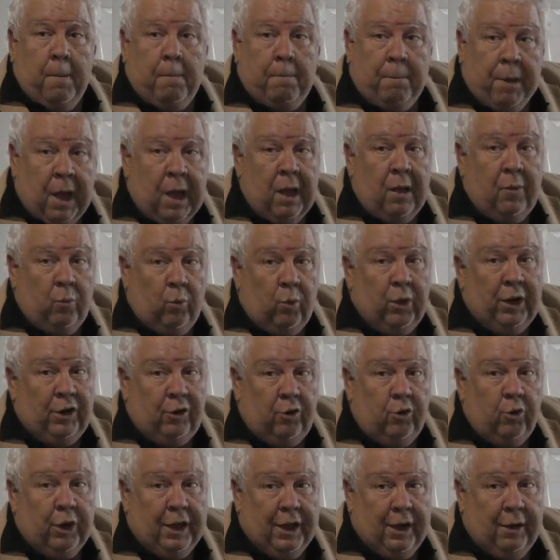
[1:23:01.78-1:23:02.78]
But we
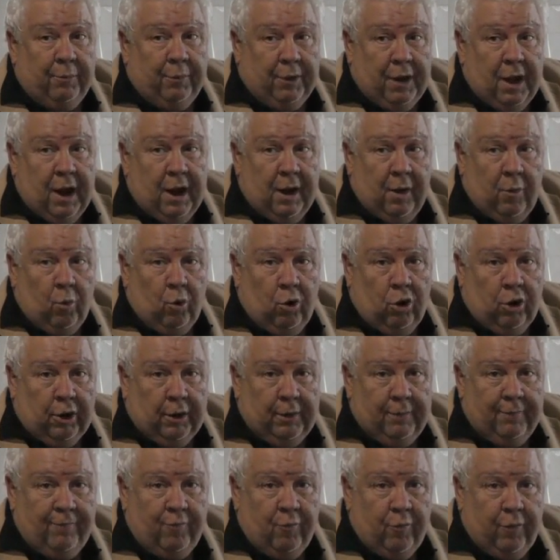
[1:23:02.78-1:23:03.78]
do get them kind of
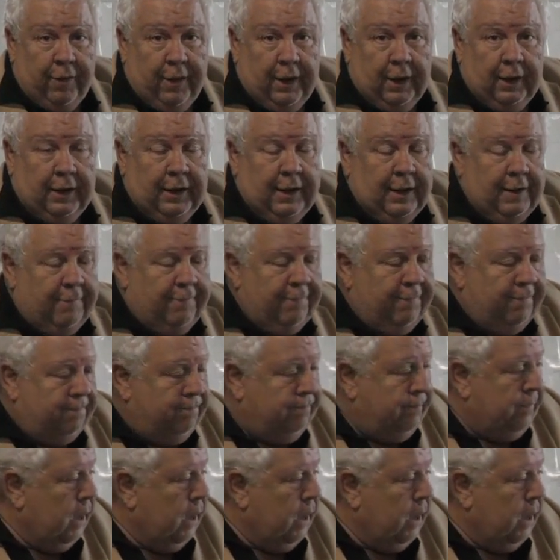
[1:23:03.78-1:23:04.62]
working before they leave.